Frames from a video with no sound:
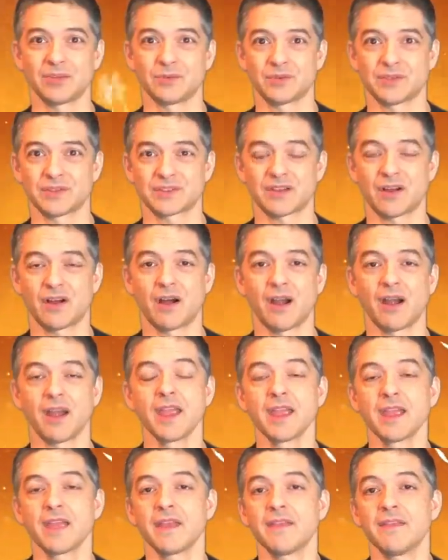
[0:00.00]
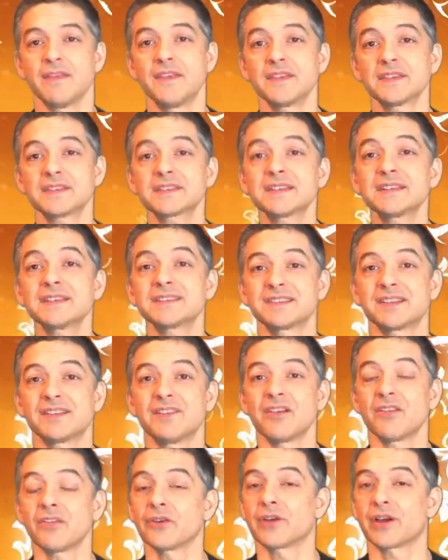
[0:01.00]
you in his car. This is
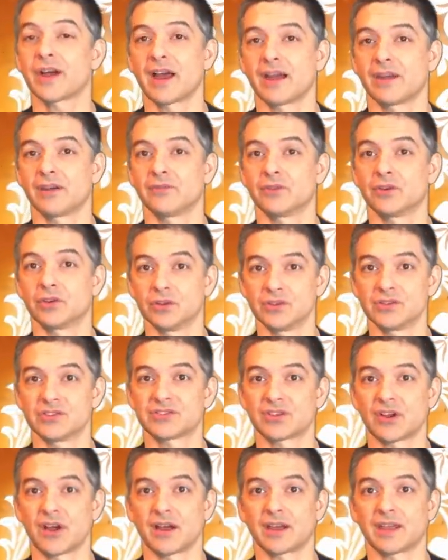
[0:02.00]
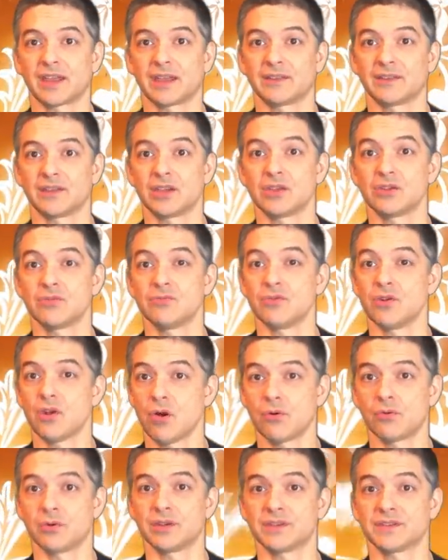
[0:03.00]
another kind of good stalking that you
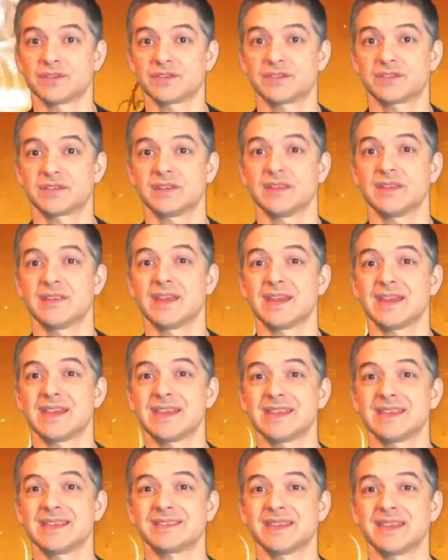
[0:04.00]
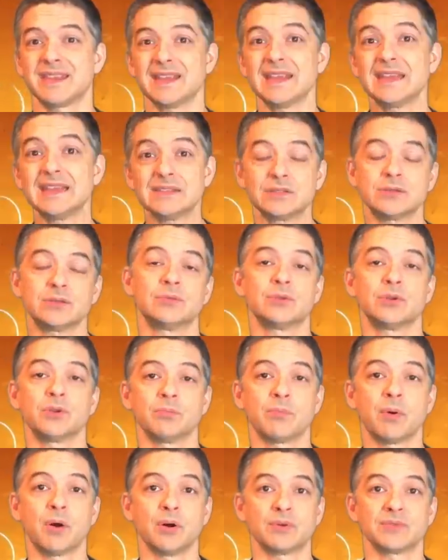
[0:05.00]
noticed that he's into your
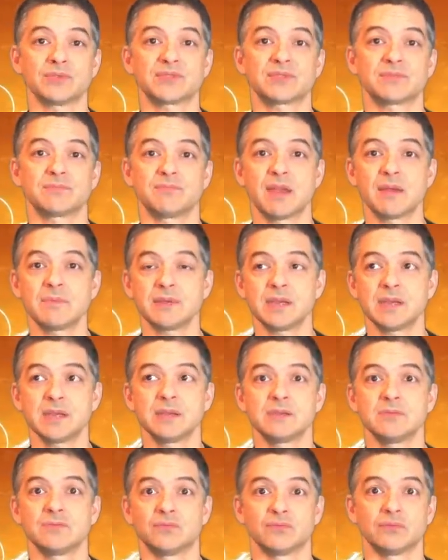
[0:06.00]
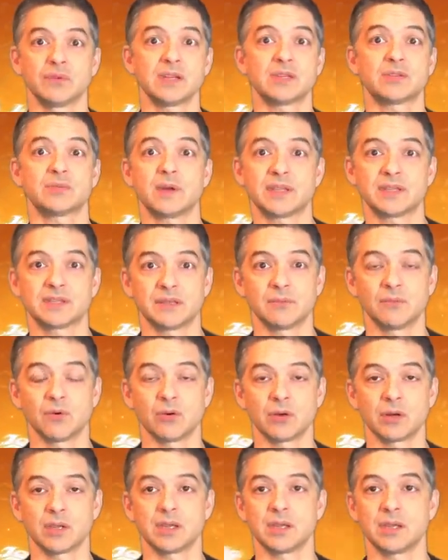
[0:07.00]
posts. Maybe he retweets them,
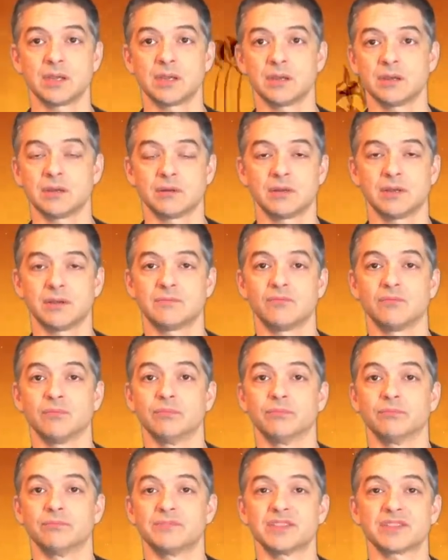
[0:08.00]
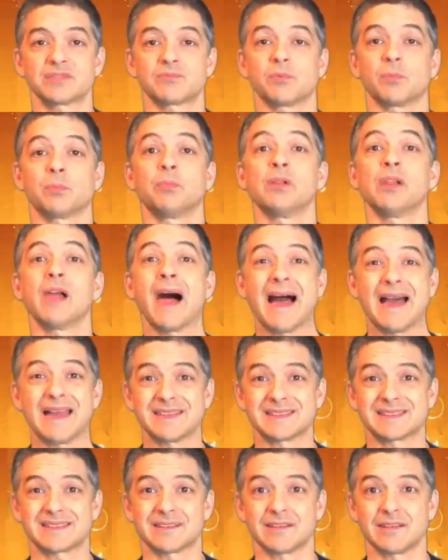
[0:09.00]
or he just
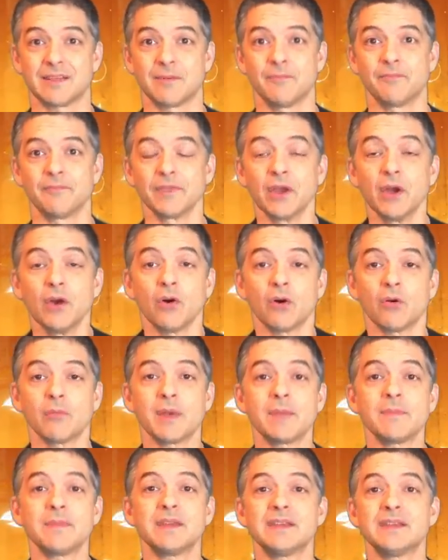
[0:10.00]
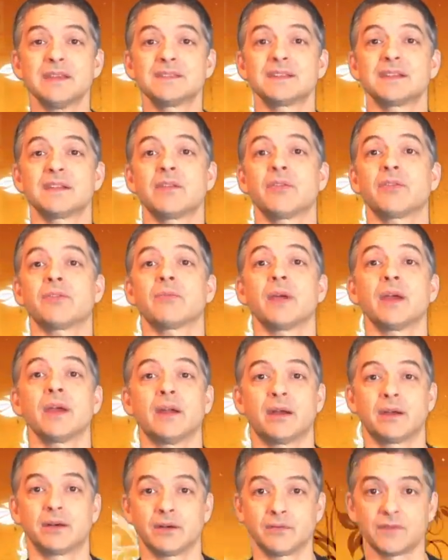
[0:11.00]
replies to them, or maybe he's in a thread
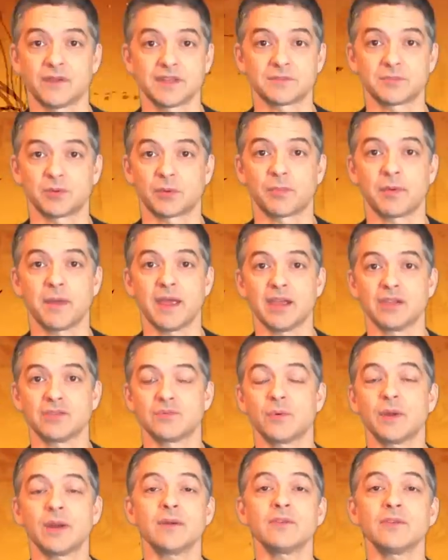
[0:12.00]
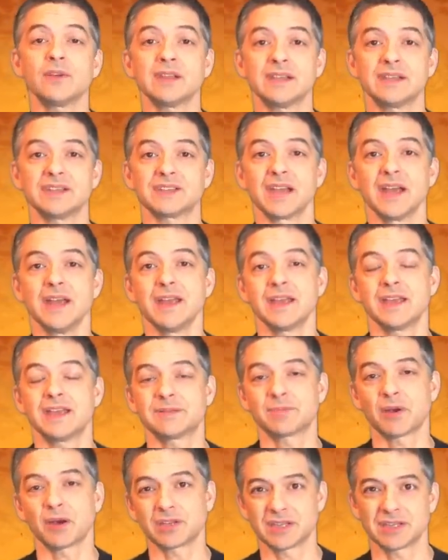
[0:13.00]
on your Facebook page. Whatever it is,
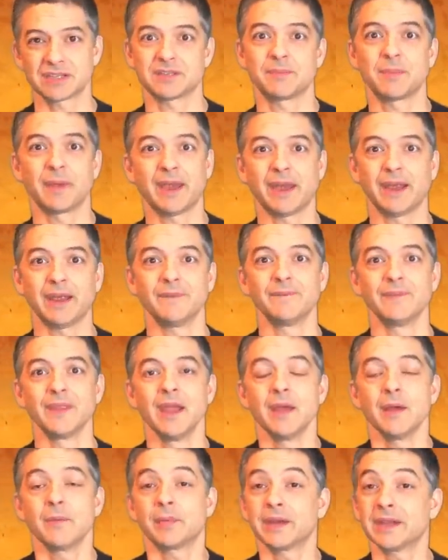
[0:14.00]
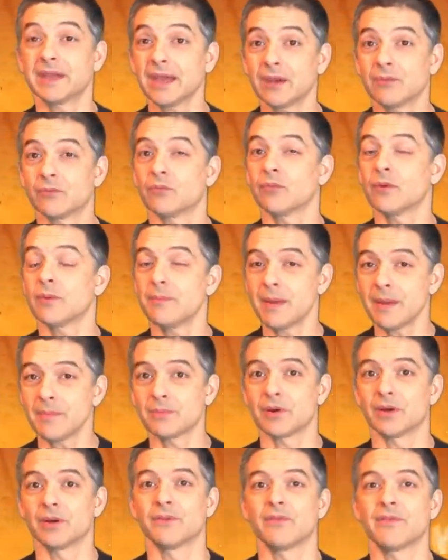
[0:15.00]
he's participating. But again,
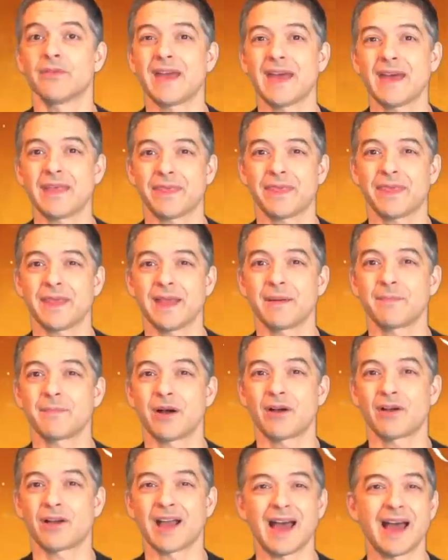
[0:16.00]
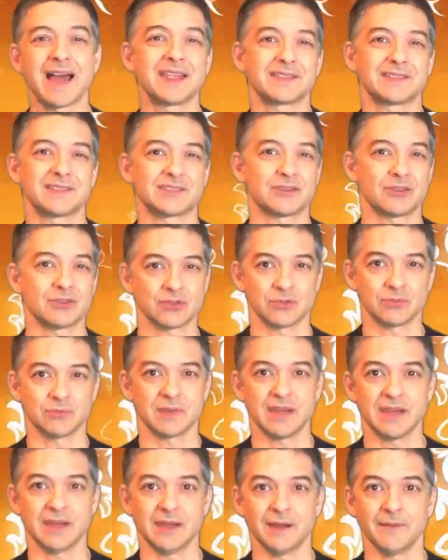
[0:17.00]
remember that thing about guys and social
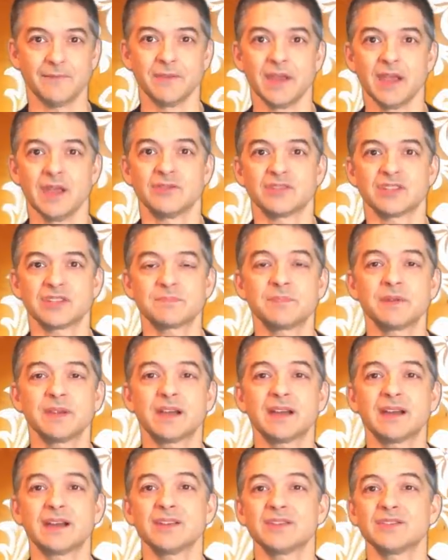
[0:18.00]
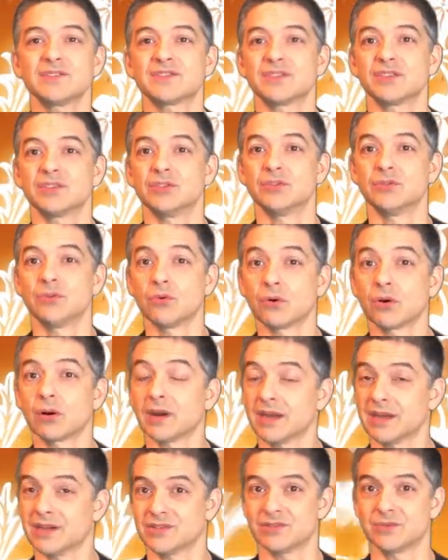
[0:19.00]
media. Just because you're
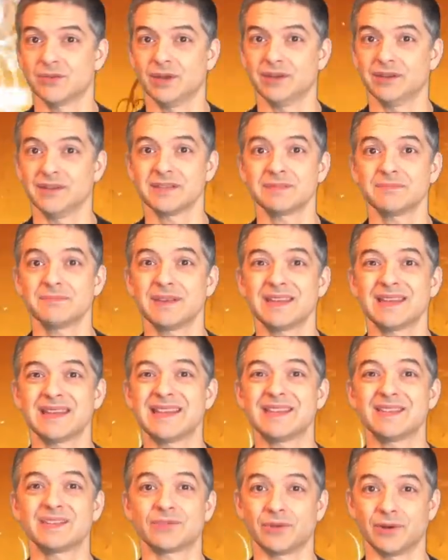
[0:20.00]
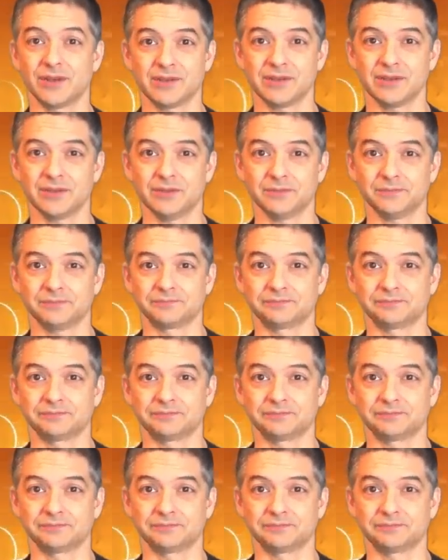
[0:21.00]
into it doesn't mean he's going to.